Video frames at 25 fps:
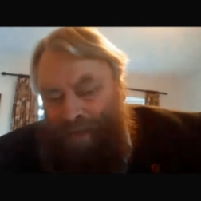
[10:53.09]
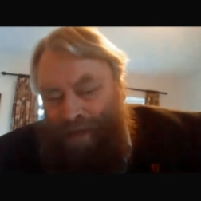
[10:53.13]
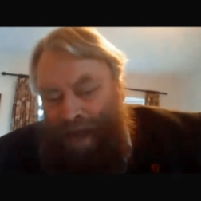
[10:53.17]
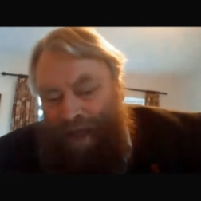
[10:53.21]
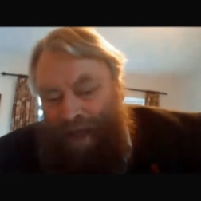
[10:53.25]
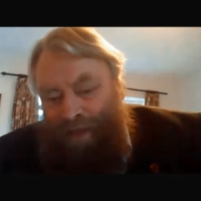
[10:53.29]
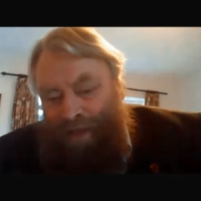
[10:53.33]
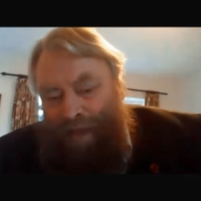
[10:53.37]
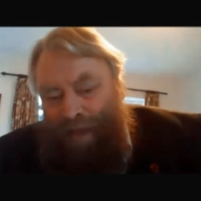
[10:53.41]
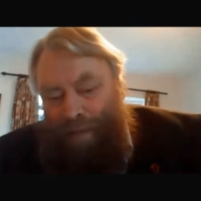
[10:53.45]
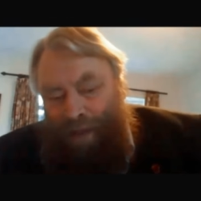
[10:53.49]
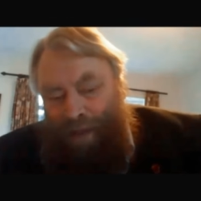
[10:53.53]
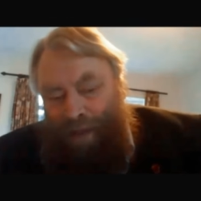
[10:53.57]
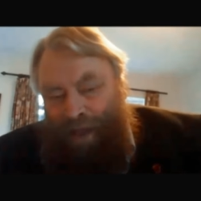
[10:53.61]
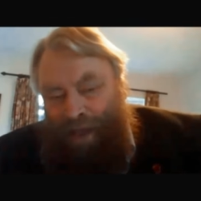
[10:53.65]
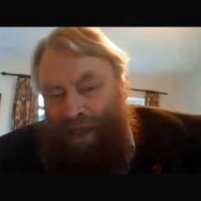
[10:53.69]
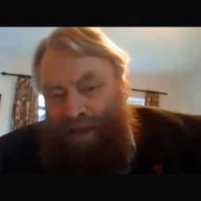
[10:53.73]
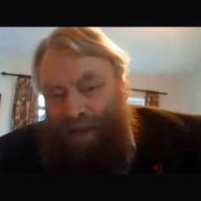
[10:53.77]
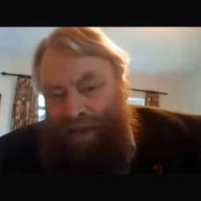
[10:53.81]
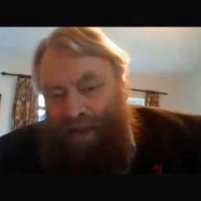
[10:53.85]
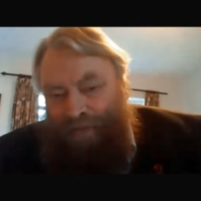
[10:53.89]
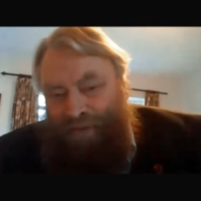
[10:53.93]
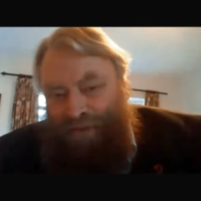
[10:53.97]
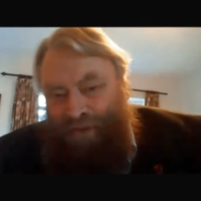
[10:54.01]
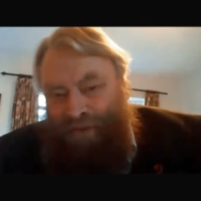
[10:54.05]
And they'd be
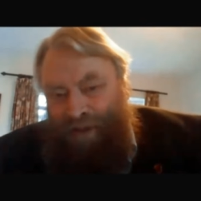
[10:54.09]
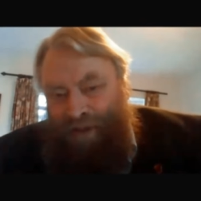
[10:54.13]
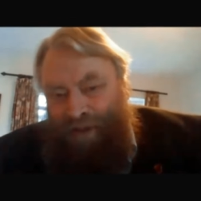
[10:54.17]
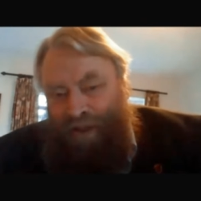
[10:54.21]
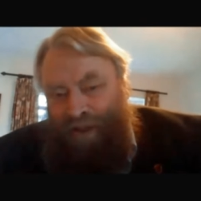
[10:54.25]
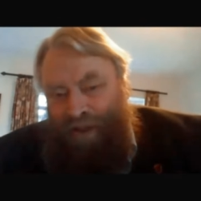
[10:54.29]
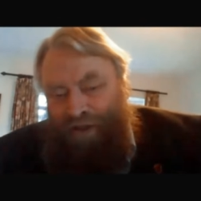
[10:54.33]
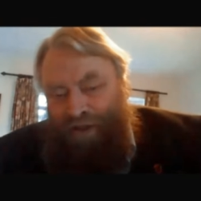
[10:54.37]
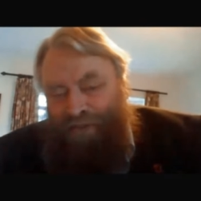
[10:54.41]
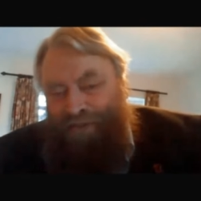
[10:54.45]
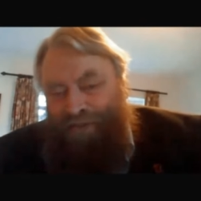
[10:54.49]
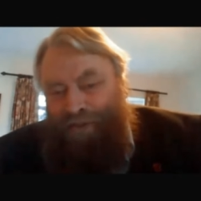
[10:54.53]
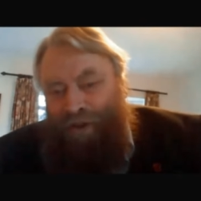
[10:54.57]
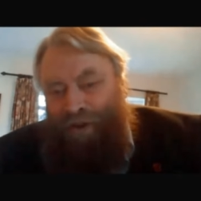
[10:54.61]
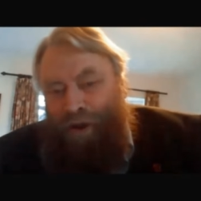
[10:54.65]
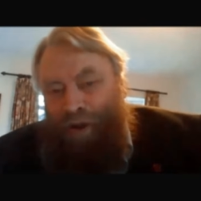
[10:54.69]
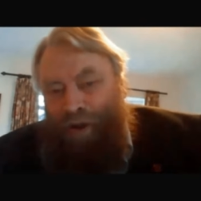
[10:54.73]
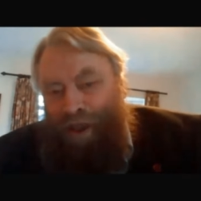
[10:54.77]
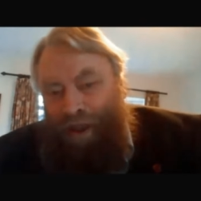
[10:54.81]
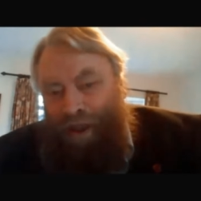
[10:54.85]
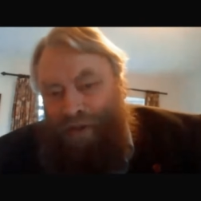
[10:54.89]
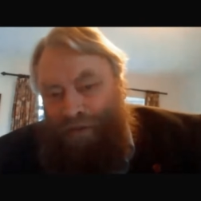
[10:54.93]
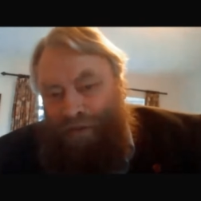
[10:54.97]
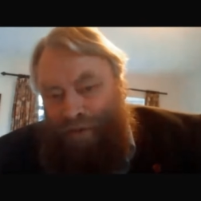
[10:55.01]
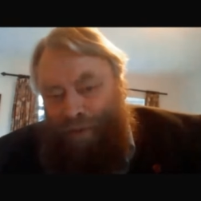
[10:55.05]
kissing and
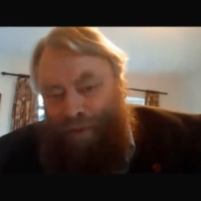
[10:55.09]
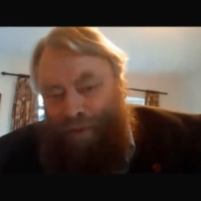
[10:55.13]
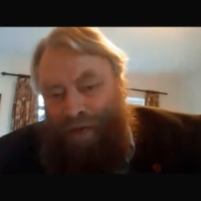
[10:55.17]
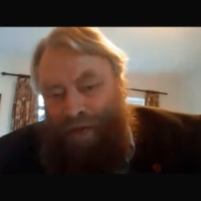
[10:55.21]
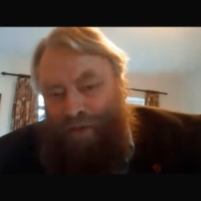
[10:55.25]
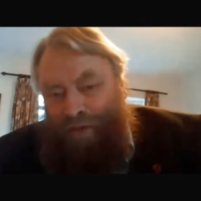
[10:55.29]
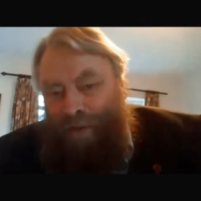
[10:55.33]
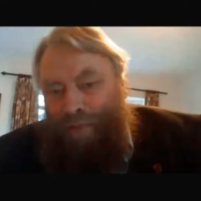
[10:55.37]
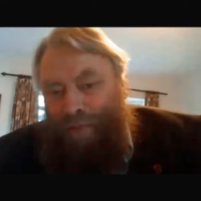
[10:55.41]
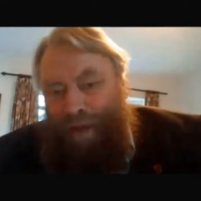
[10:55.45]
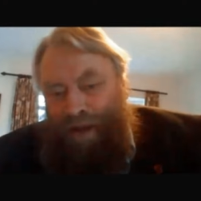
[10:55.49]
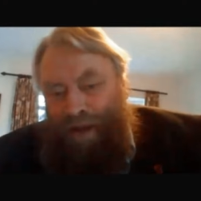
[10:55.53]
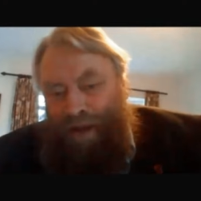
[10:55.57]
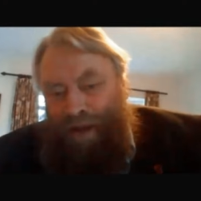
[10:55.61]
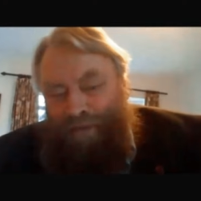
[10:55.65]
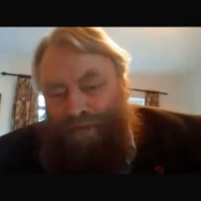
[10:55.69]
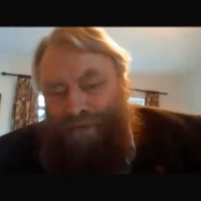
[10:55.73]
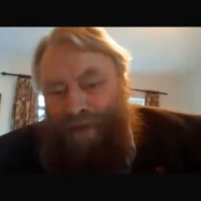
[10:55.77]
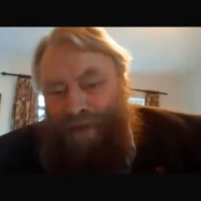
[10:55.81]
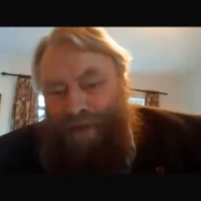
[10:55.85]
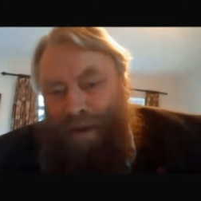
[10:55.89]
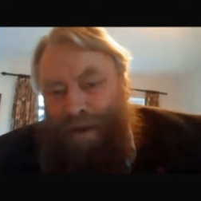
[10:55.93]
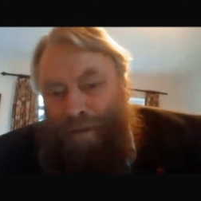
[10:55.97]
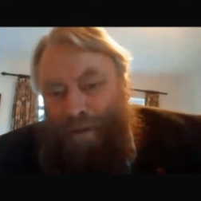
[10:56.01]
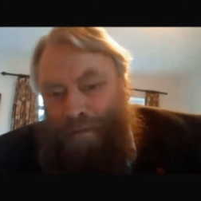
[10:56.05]
snogging throughout the bloody
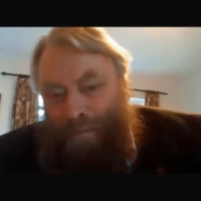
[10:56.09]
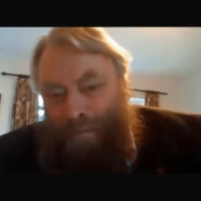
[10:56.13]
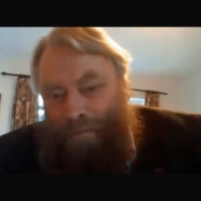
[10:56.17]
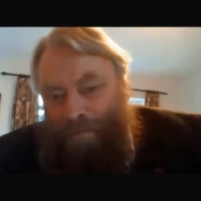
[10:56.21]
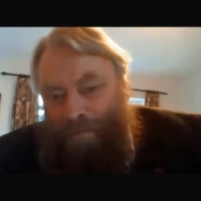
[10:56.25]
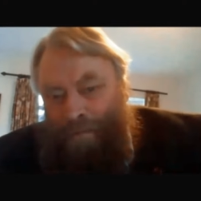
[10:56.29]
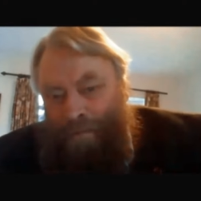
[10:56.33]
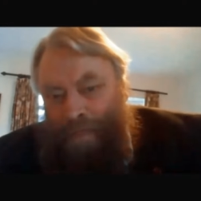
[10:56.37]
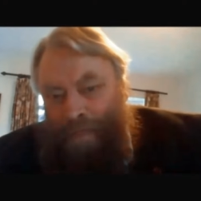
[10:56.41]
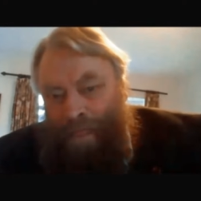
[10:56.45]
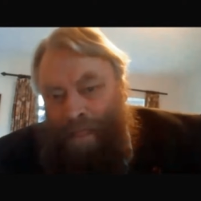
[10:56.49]
film.